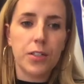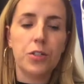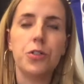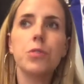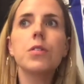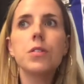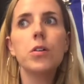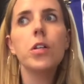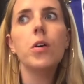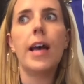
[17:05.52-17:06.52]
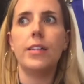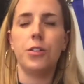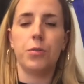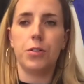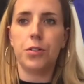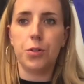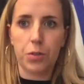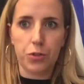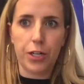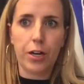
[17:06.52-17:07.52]
to do a solo and do a duo
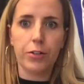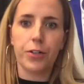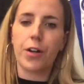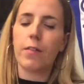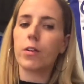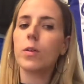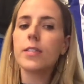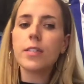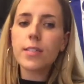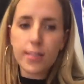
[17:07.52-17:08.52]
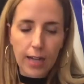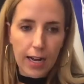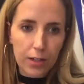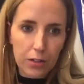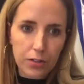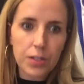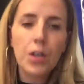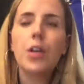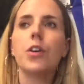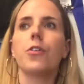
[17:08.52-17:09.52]
trio. You're not requesting styles,
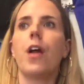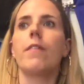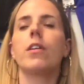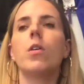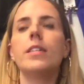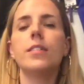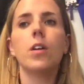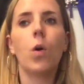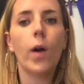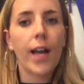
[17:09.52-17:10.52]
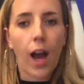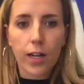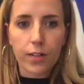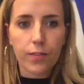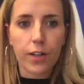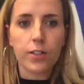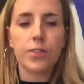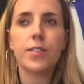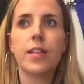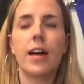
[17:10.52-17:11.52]
you're not requesting
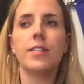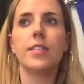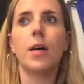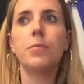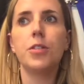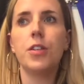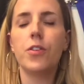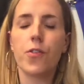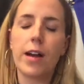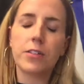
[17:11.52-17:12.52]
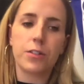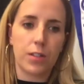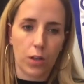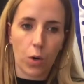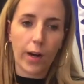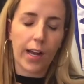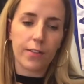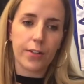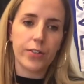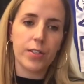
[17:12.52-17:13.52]
choreographers. That's up to the directors and the
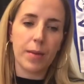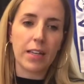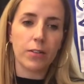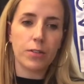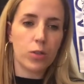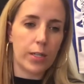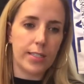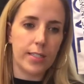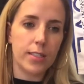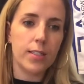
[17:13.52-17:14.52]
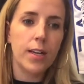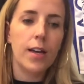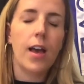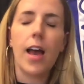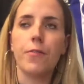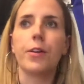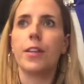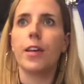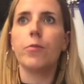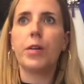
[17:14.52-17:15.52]
choreographers to make those choices, and
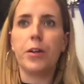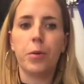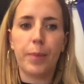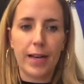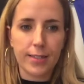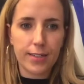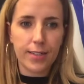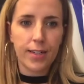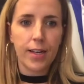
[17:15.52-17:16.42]
really we know best.